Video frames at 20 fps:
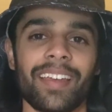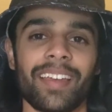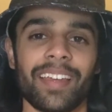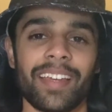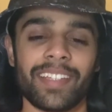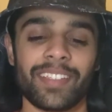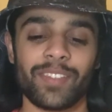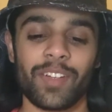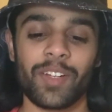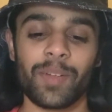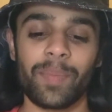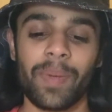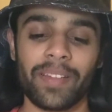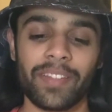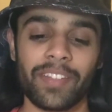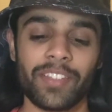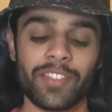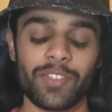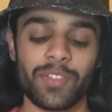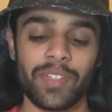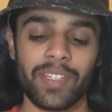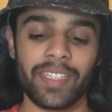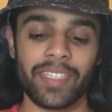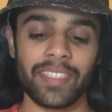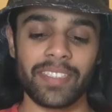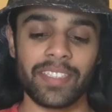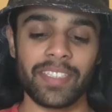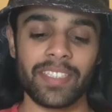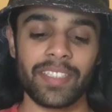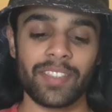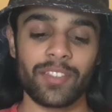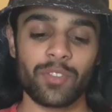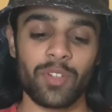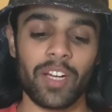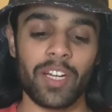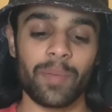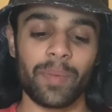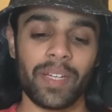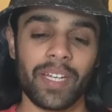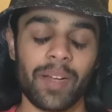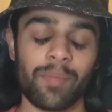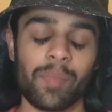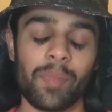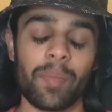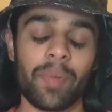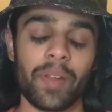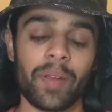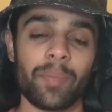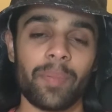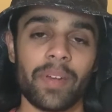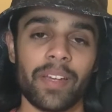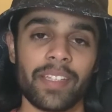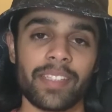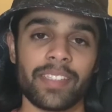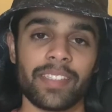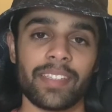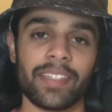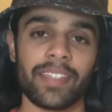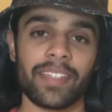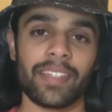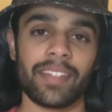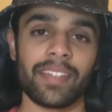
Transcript: It's not about the streak, it's just trying to become a better person